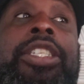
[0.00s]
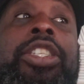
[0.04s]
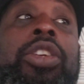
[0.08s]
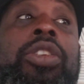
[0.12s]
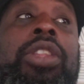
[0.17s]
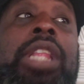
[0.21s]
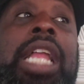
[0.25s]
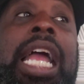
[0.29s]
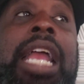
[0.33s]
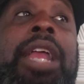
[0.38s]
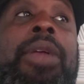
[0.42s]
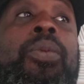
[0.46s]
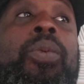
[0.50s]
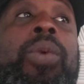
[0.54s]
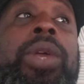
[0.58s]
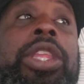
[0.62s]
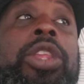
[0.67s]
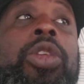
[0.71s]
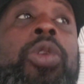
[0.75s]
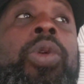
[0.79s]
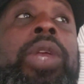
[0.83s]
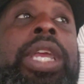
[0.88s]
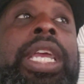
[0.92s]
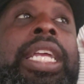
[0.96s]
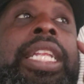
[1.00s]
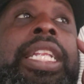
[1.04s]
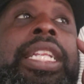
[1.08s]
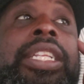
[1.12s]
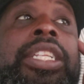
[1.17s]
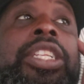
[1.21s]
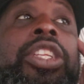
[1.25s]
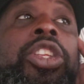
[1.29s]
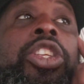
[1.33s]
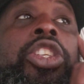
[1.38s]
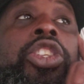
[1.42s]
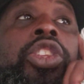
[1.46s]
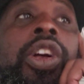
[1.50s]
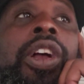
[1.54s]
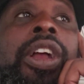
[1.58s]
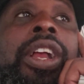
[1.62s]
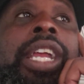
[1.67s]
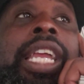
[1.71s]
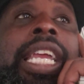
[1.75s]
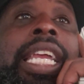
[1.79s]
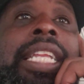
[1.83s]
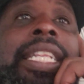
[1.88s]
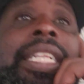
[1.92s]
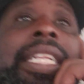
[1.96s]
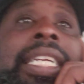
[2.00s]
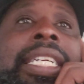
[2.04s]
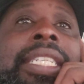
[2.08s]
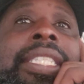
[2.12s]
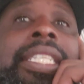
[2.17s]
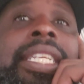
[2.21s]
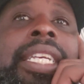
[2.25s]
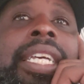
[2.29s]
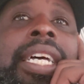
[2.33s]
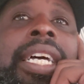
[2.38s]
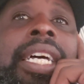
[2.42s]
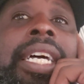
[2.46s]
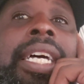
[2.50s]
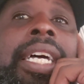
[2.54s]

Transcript: So like when you start getting into